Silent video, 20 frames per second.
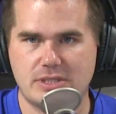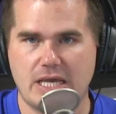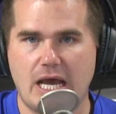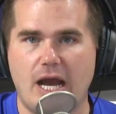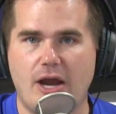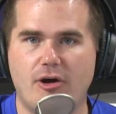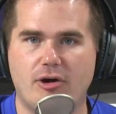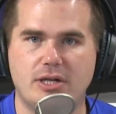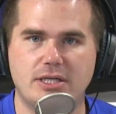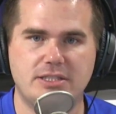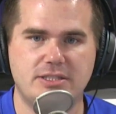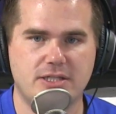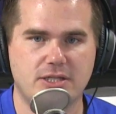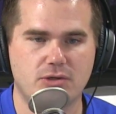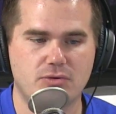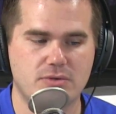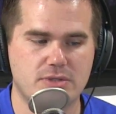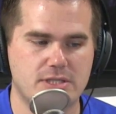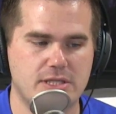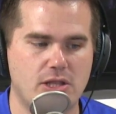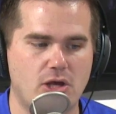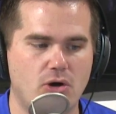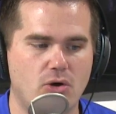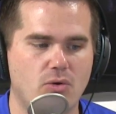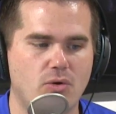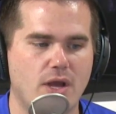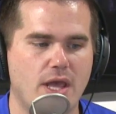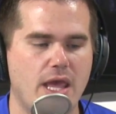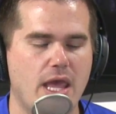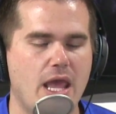high or continuous
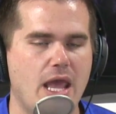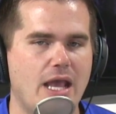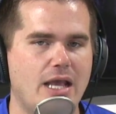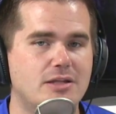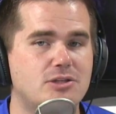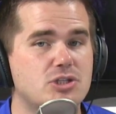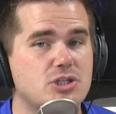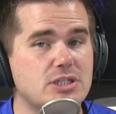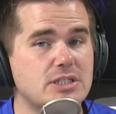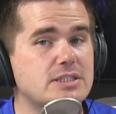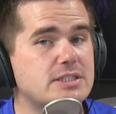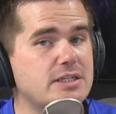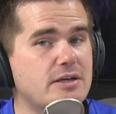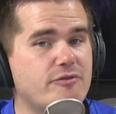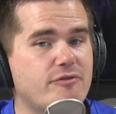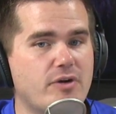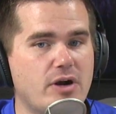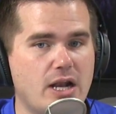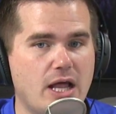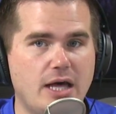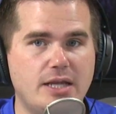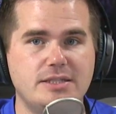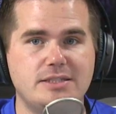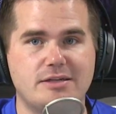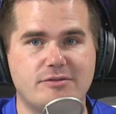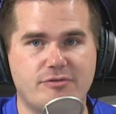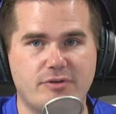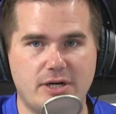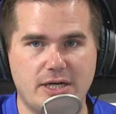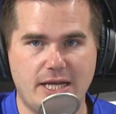low. It's just different on
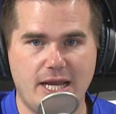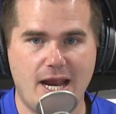different